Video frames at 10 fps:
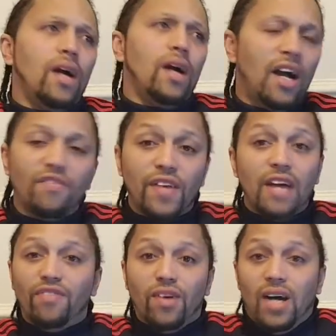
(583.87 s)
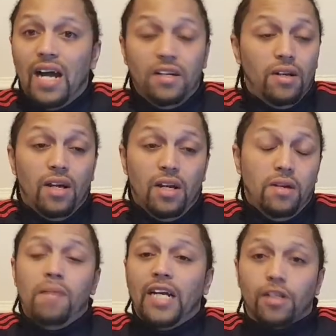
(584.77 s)
I've never had a
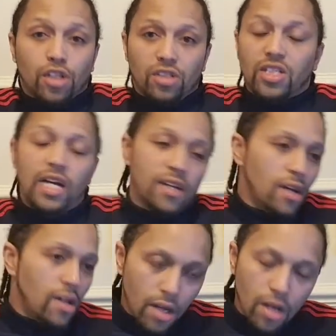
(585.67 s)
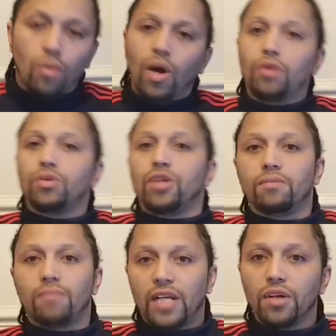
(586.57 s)
manager say, well
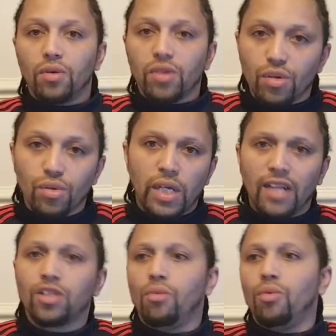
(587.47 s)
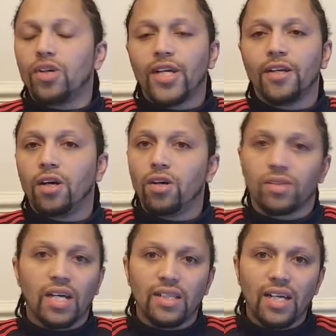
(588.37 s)
done, man, you guys are working
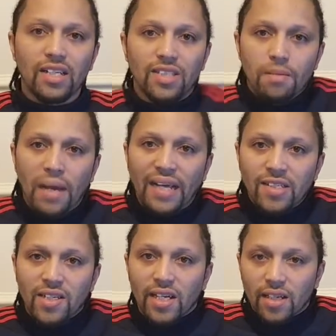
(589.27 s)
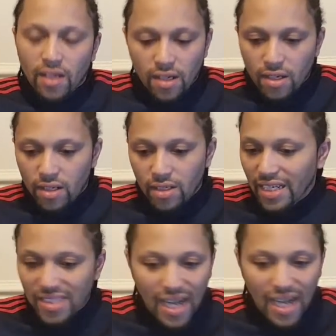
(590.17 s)
hard. That's the basic.
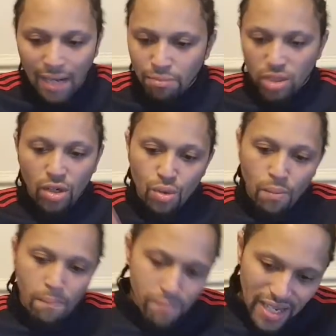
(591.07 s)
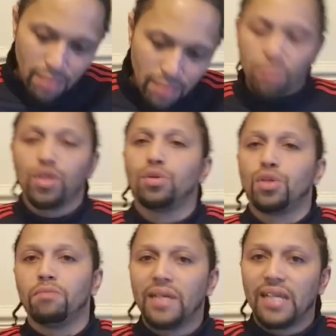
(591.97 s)
That's the absolute minimum you
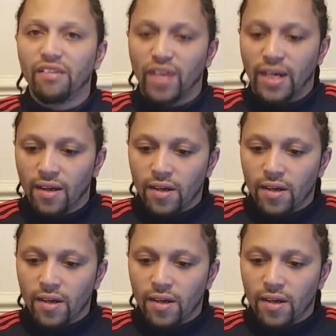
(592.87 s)
should be given.